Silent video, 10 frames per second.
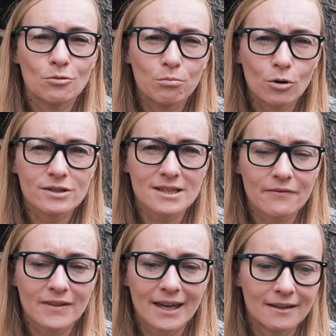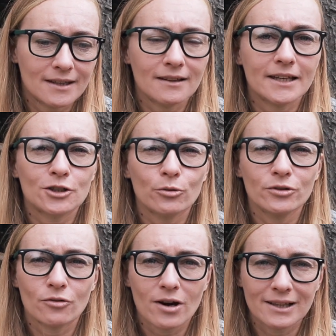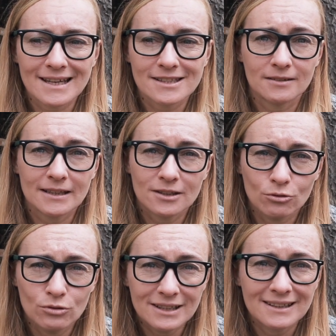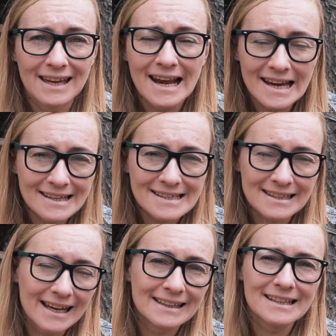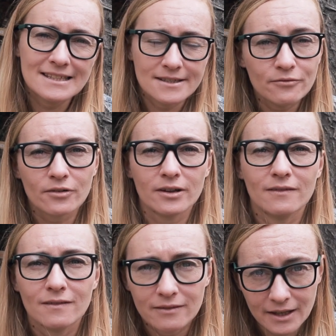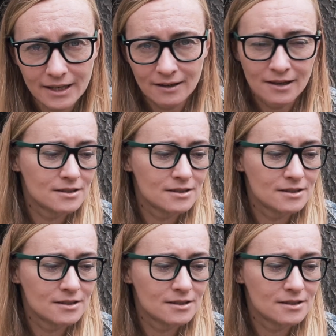you bought something and then later on you realized that you need a slightly different thing,